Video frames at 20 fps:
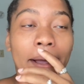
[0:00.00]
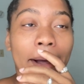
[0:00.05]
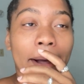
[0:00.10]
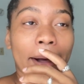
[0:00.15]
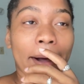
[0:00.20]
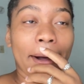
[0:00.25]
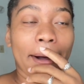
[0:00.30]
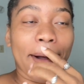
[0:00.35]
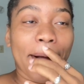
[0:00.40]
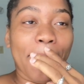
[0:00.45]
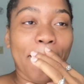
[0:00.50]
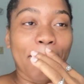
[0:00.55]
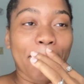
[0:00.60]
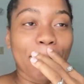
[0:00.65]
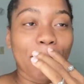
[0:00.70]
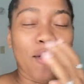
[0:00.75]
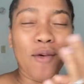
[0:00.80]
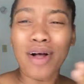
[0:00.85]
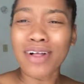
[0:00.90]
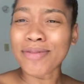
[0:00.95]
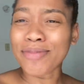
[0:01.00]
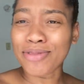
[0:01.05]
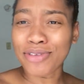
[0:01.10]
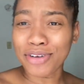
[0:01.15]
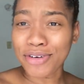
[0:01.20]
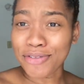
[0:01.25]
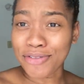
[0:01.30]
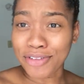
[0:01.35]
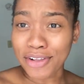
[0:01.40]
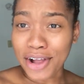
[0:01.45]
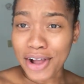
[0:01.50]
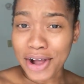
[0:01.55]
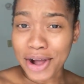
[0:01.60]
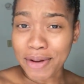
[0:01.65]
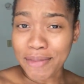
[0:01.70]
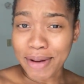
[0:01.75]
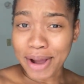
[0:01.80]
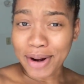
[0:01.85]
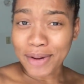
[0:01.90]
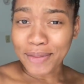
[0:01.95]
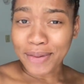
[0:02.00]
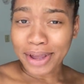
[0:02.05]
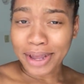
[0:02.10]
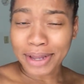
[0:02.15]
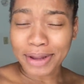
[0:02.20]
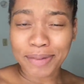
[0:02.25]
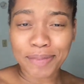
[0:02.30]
Welcome to the vlog, by the way.